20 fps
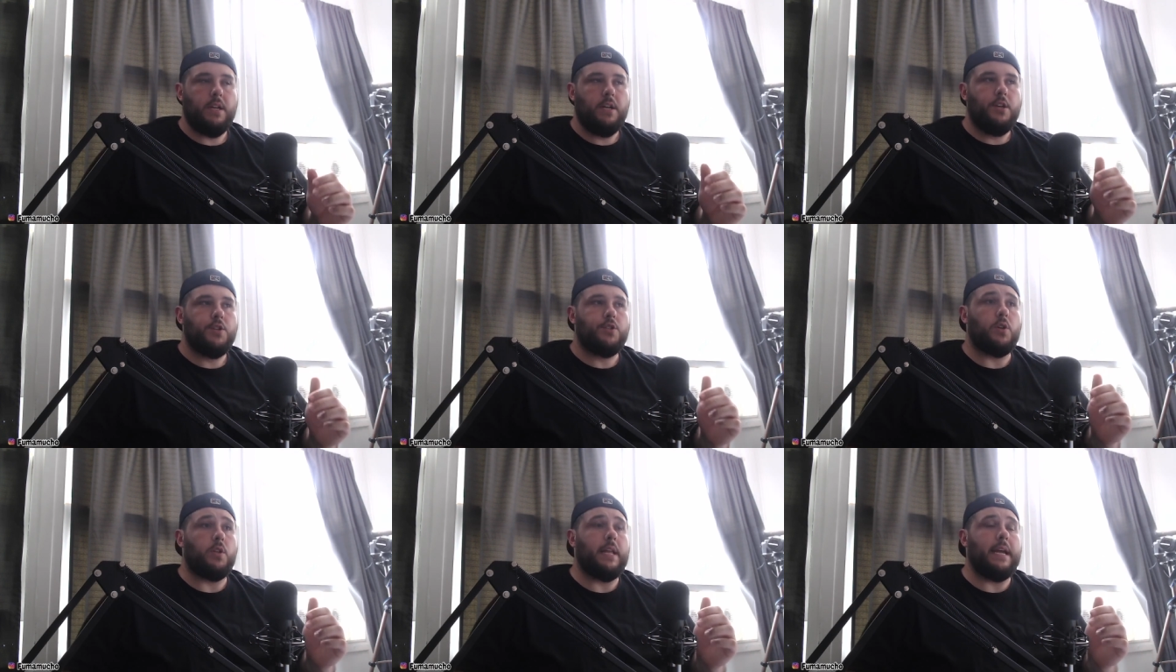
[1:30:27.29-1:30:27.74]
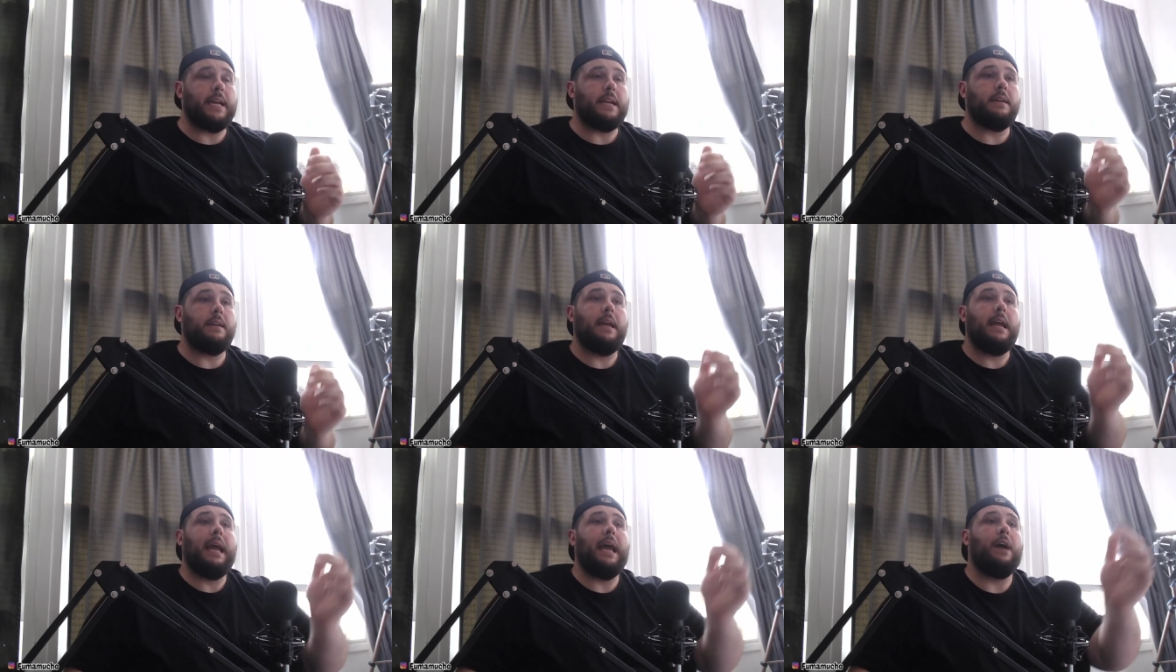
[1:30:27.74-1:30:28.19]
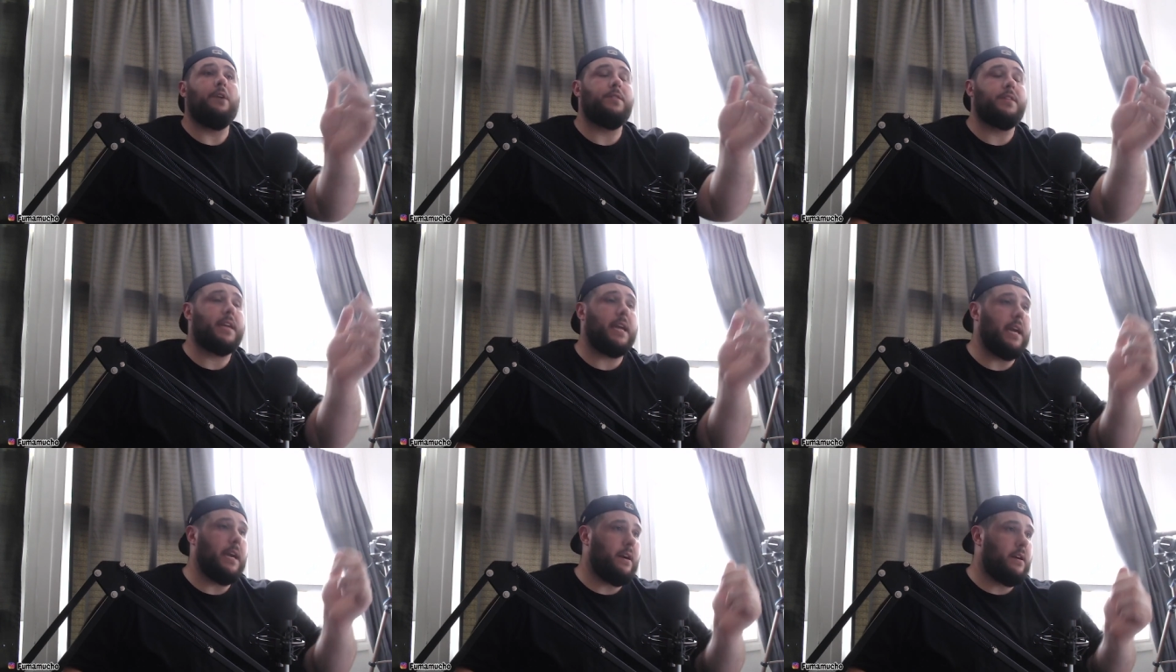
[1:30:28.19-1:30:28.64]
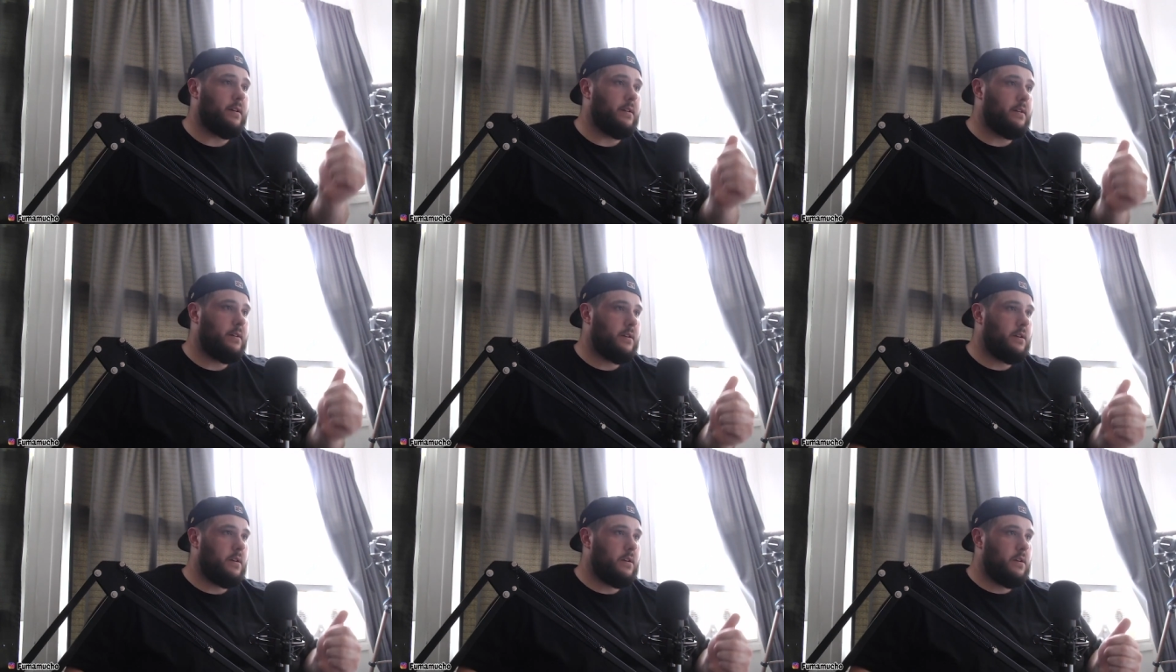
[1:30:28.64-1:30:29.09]
So, like healthcare,
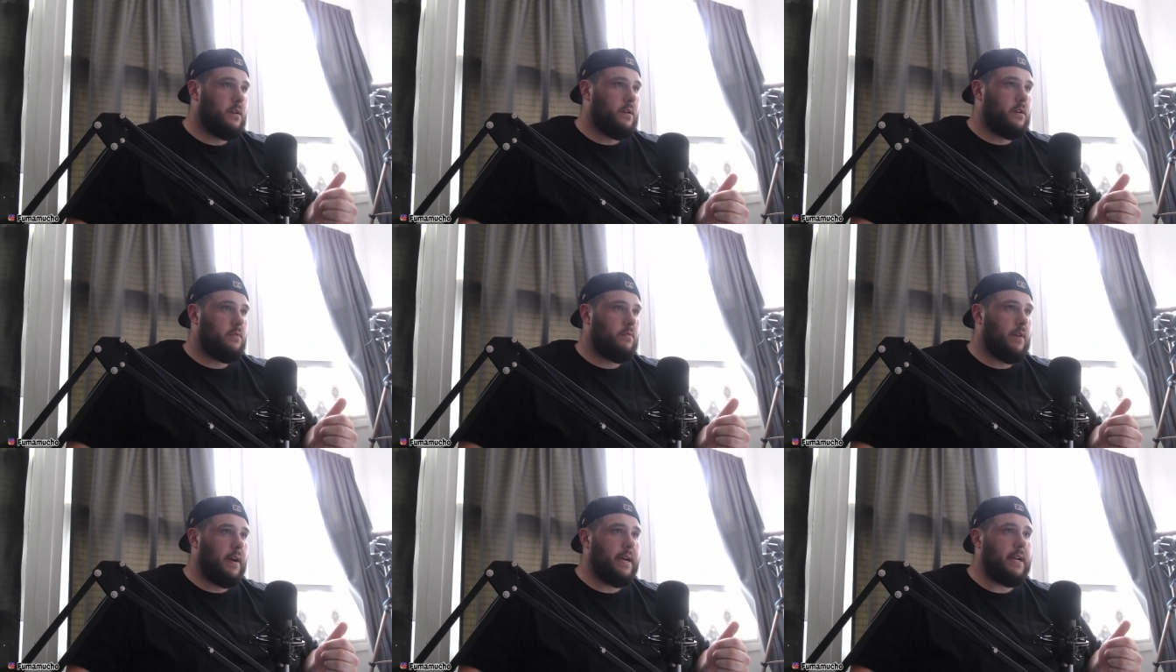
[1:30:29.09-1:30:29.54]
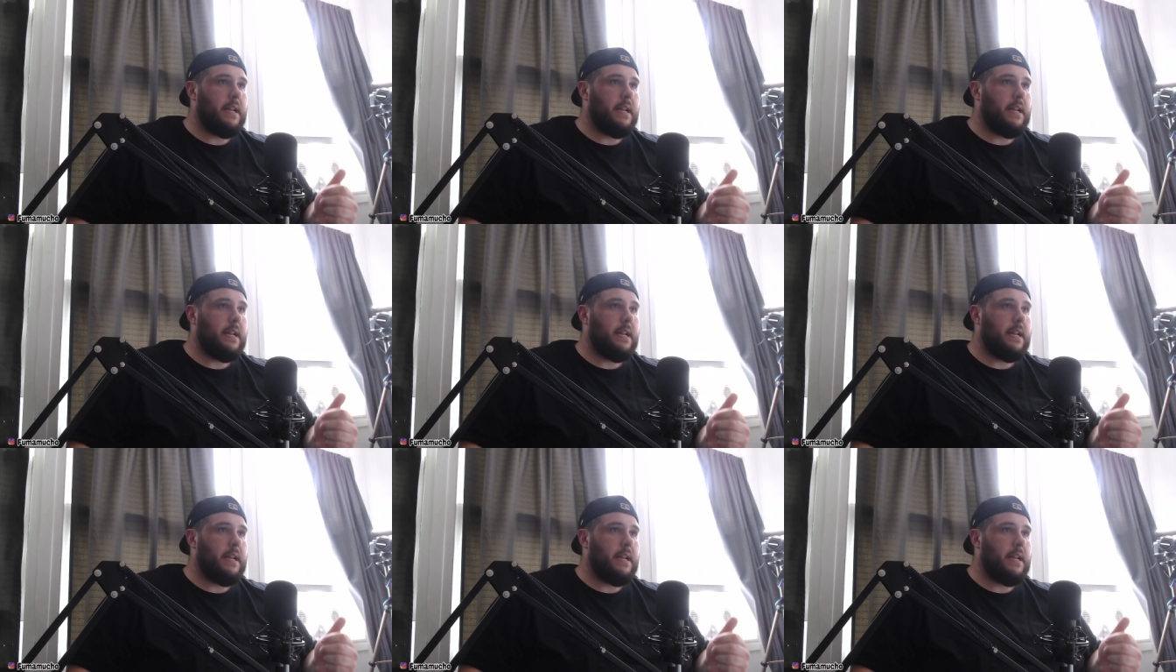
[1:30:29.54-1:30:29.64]
right?